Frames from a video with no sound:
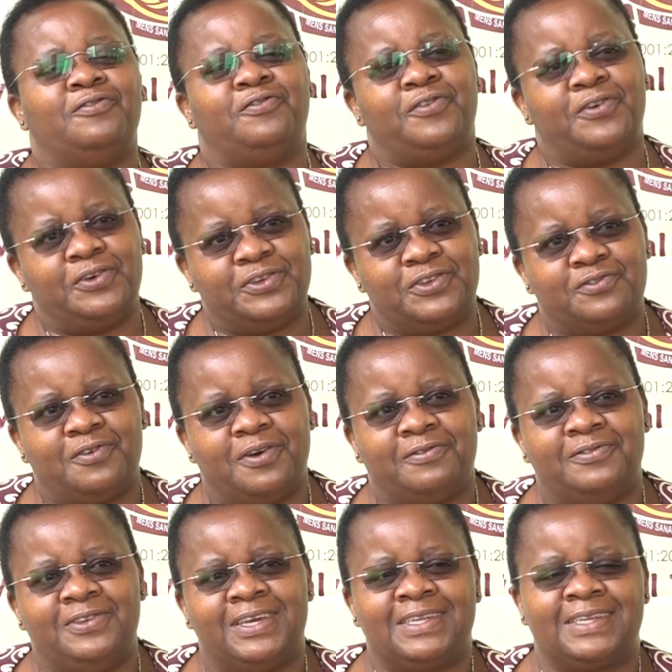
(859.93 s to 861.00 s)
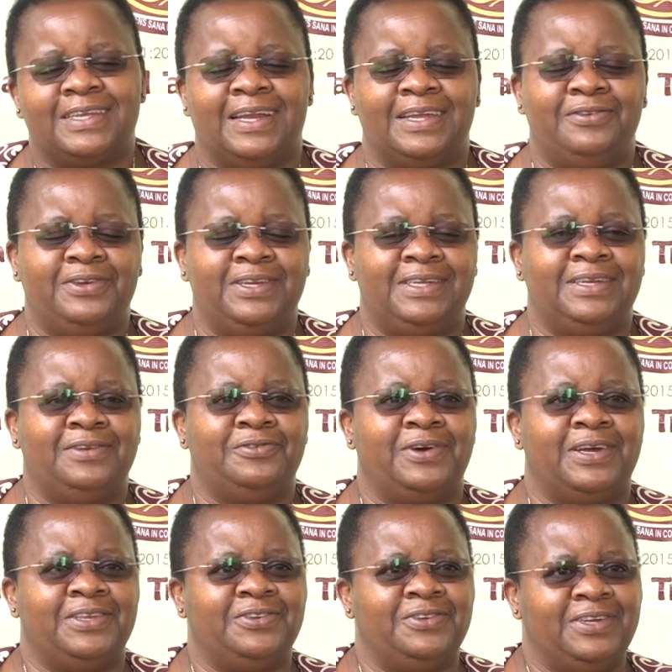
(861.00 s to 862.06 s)
4s who have just graduated, who
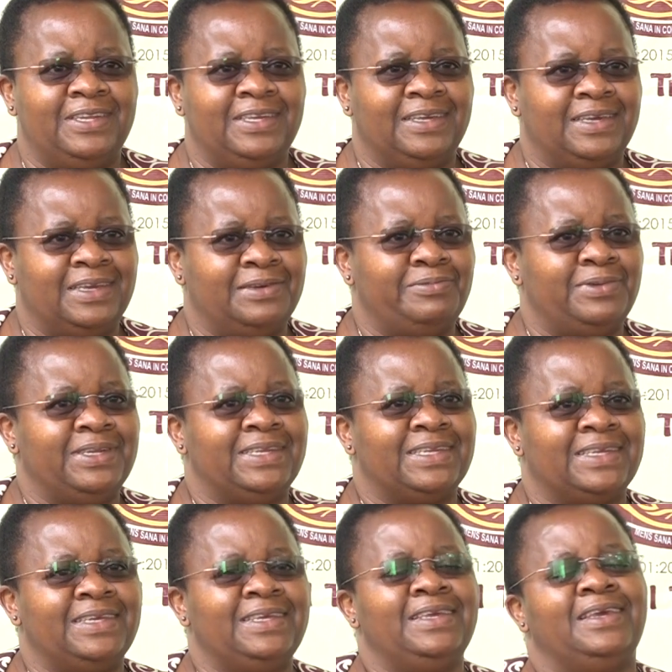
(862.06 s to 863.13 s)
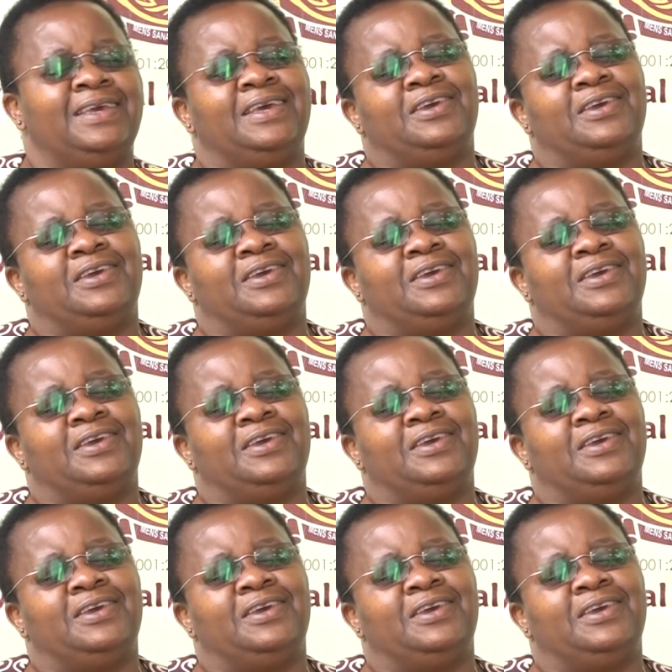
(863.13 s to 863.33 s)
are joining KMTC,